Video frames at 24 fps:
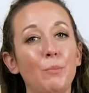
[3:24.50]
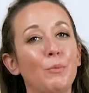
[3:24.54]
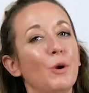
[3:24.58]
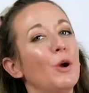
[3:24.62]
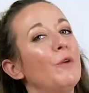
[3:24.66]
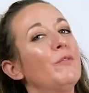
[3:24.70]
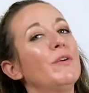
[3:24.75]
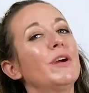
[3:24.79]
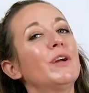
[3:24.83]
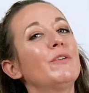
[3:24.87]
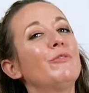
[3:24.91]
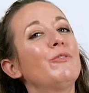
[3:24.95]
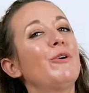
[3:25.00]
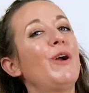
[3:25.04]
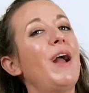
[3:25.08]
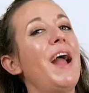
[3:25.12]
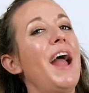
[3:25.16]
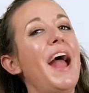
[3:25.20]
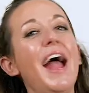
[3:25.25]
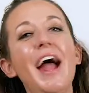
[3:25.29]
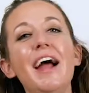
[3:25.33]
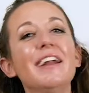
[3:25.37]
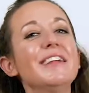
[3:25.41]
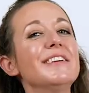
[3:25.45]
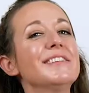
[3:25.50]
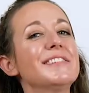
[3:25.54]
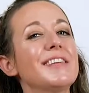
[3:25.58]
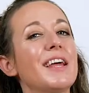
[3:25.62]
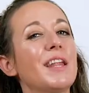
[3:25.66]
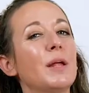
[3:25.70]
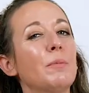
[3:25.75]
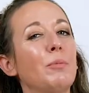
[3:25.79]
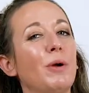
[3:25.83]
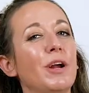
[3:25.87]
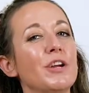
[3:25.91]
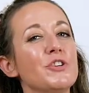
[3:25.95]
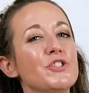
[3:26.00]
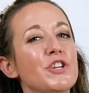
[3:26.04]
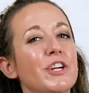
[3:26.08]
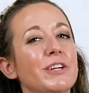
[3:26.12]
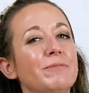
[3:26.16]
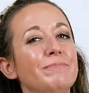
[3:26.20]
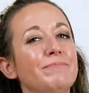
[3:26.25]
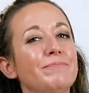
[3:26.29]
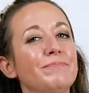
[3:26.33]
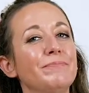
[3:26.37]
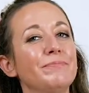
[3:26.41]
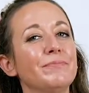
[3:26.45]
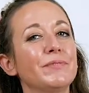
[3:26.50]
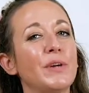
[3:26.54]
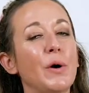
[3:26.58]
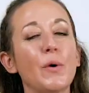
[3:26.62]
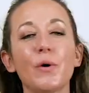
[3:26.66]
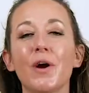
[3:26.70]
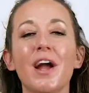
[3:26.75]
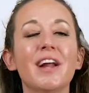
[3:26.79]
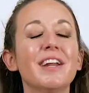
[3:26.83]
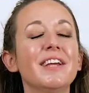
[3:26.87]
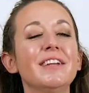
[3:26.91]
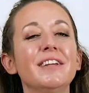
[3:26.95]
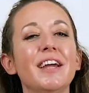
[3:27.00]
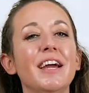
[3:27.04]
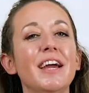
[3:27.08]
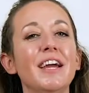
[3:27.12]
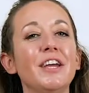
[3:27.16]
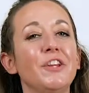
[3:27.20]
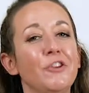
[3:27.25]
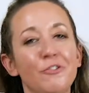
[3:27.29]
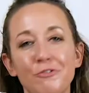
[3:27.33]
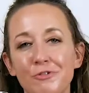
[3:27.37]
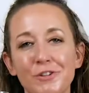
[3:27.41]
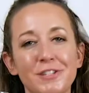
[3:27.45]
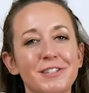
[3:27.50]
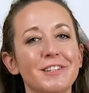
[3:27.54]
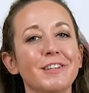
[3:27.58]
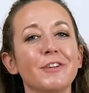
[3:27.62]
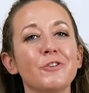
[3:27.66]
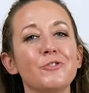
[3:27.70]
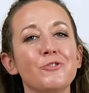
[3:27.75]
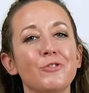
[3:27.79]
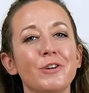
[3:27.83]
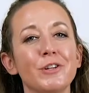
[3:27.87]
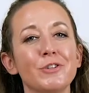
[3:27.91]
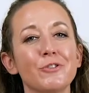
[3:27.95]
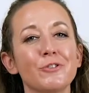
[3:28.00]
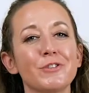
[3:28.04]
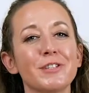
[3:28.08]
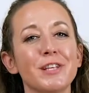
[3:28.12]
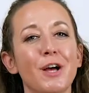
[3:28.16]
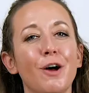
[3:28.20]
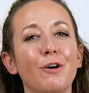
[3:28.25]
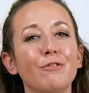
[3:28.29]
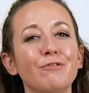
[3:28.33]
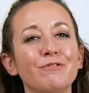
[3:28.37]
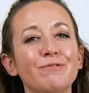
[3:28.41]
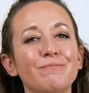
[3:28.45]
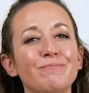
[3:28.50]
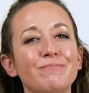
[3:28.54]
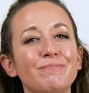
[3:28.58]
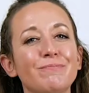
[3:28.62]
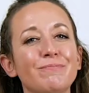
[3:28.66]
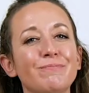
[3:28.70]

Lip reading: Perfect for any celebration or any day you just need to treat yourself.